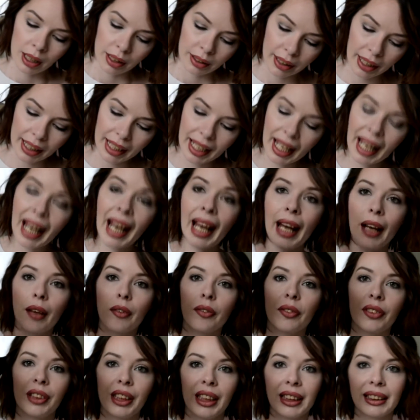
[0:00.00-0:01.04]
They
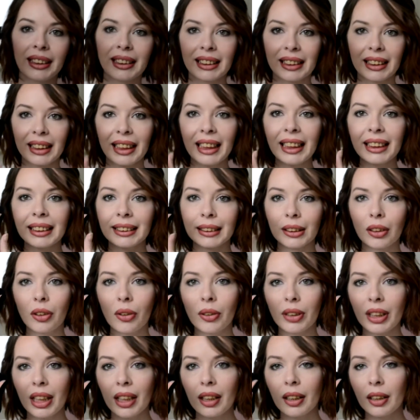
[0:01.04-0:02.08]
have this slit
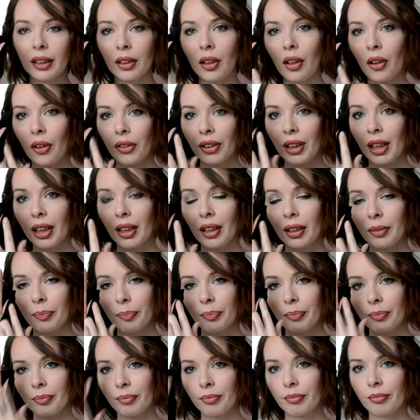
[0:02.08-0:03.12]
on the
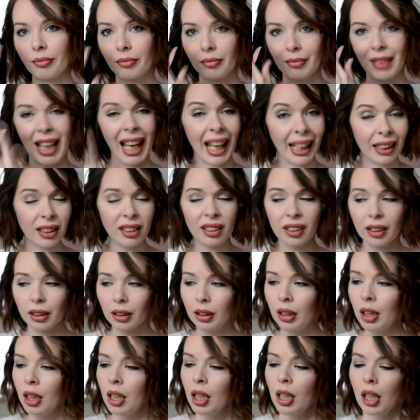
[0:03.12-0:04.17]
hand.
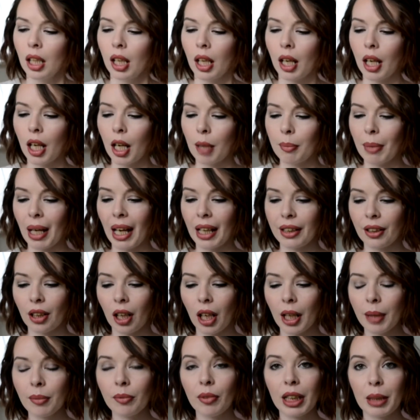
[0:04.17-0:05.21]
And
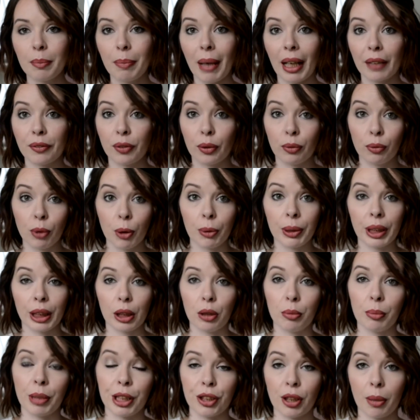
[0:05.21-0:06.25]
I'm really bad for ruining
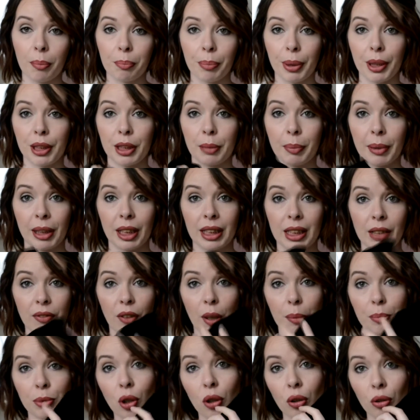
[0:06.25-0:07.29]
all my jumpers, because if
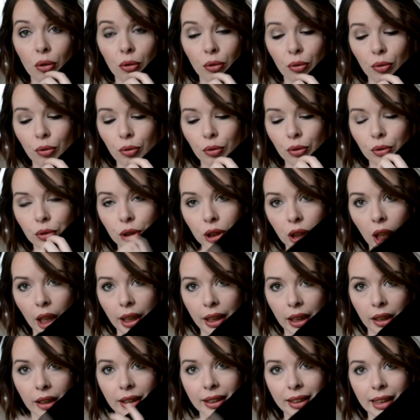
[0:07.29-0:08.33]
I'm not
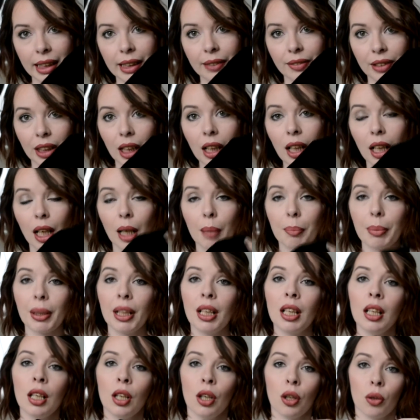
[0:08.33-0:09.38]
tucking the sleeves up,
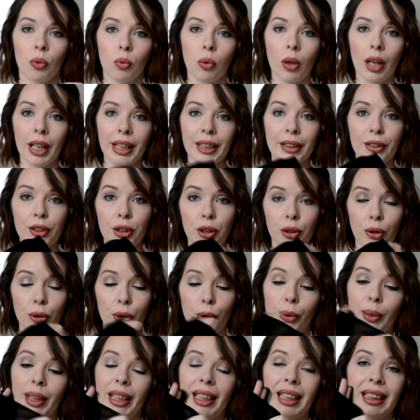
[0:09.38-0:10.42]
what I
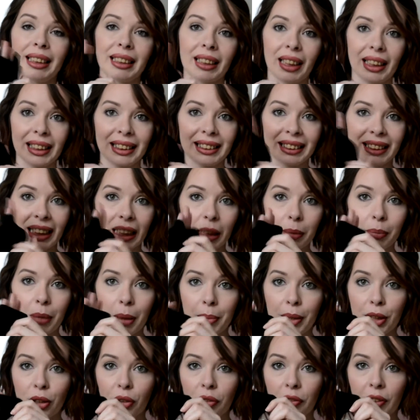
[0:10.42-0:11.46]
do is I stick my
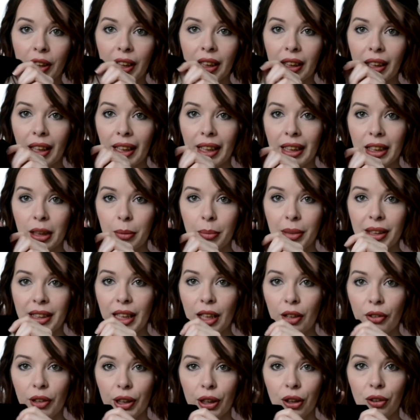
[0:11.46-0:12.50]
middle finger in the
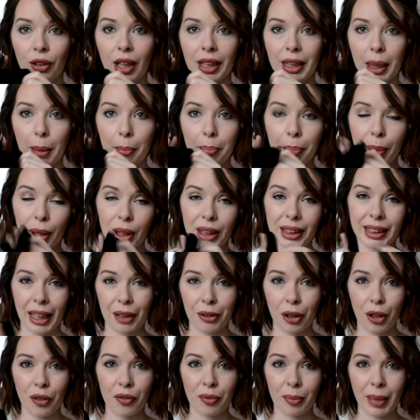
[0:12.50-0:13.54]
material and then pull it
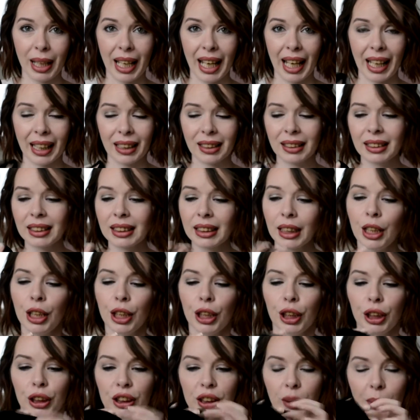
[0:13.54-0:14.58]
down over my hands.
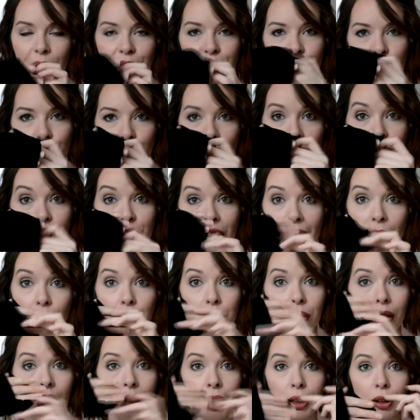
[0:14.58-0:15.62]
So I stretch
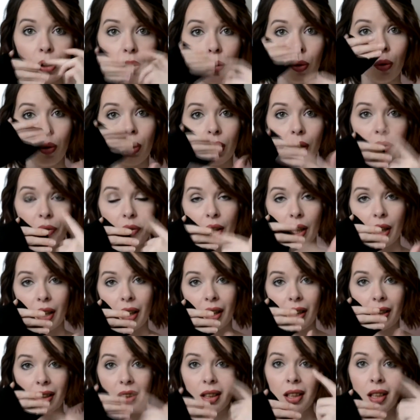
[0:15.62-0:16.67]
out like all of
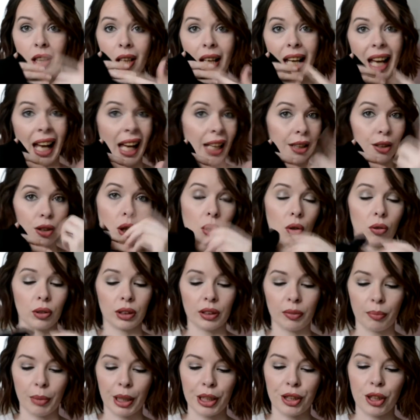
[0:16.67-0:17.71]
the hand holes
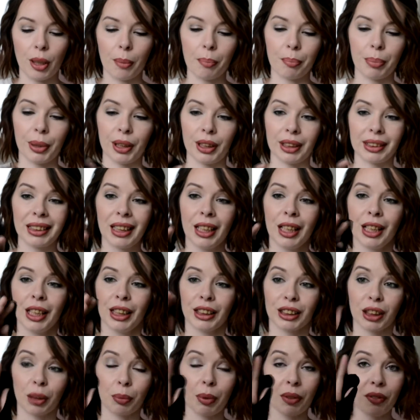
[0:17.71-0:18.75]
of my jumpers.
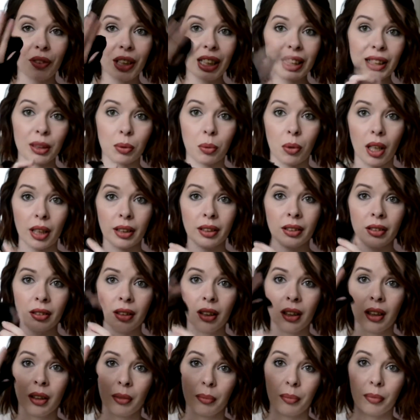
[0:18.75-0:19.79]
So with this one,
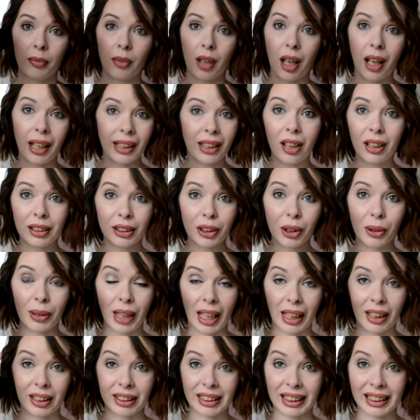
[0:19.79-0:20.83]
I can't do
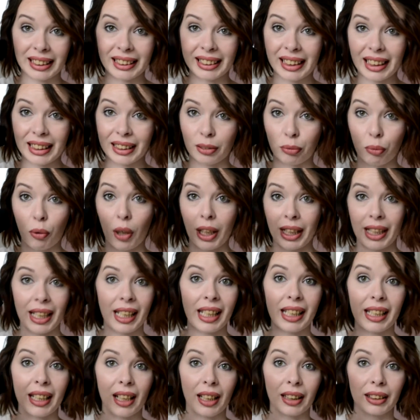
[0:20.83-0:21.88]
that because it sits right
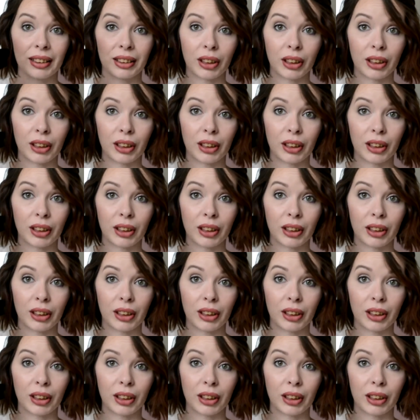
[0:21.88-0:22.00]
here.